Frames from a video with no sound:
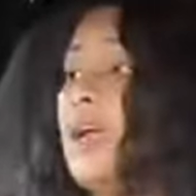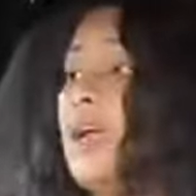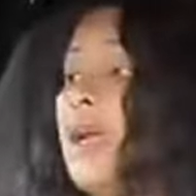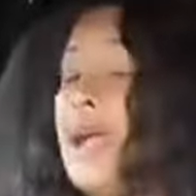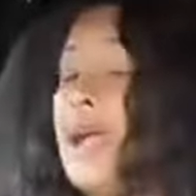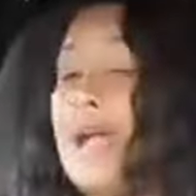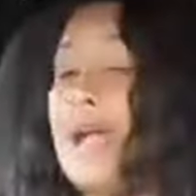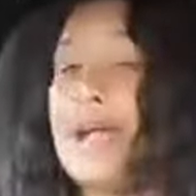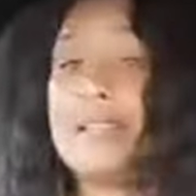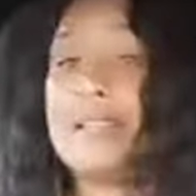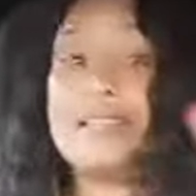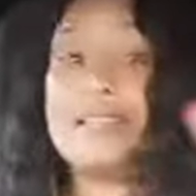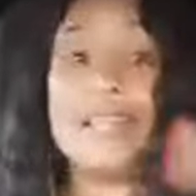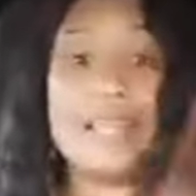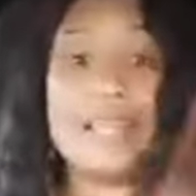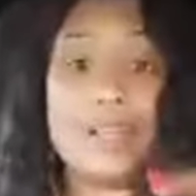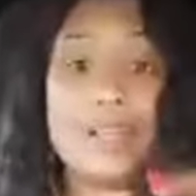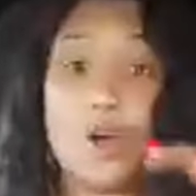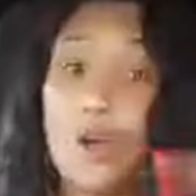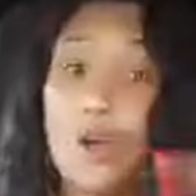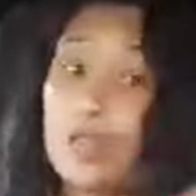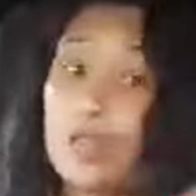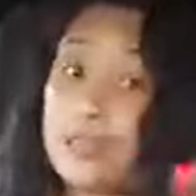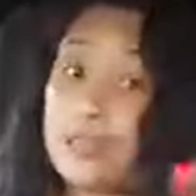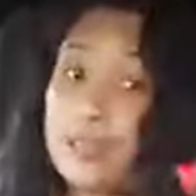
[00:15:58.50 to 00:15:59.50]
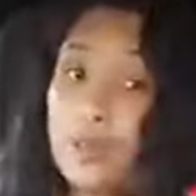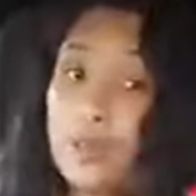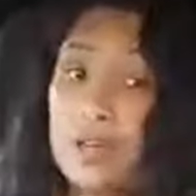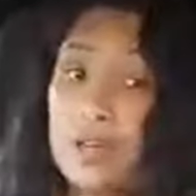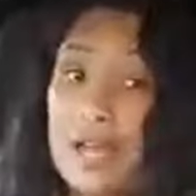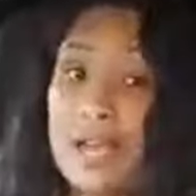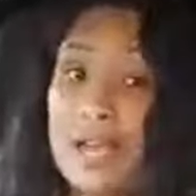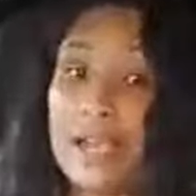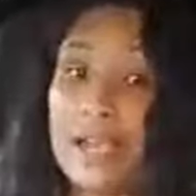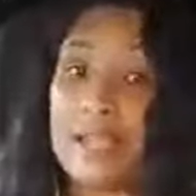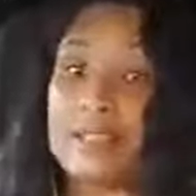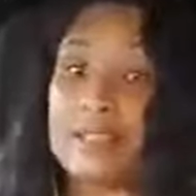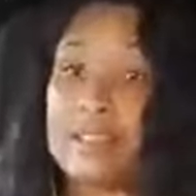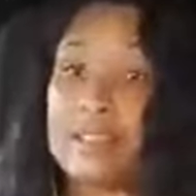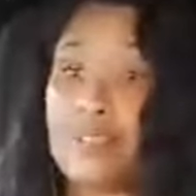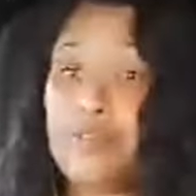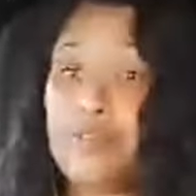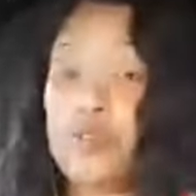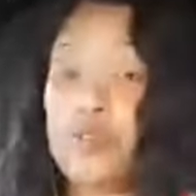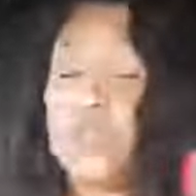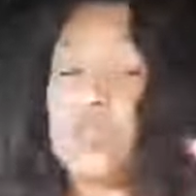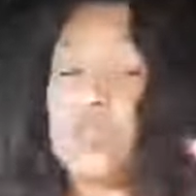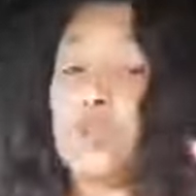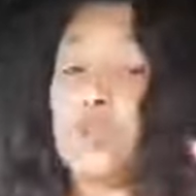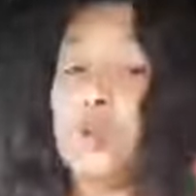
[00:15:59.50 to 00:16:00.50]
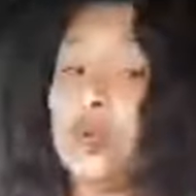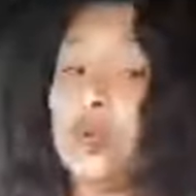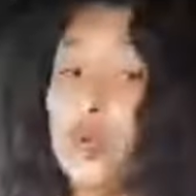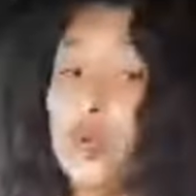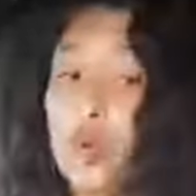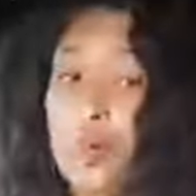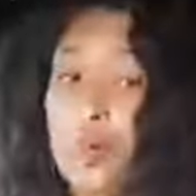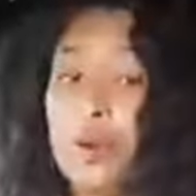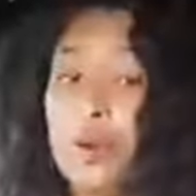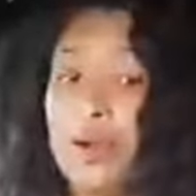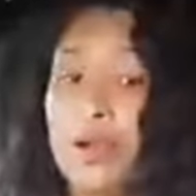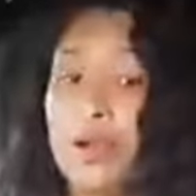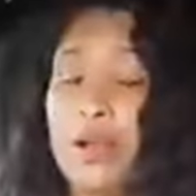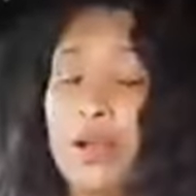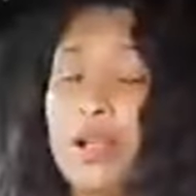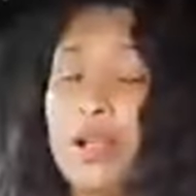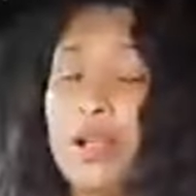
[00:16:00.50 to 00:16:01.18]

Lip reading: And then also, guys, if you do Uber,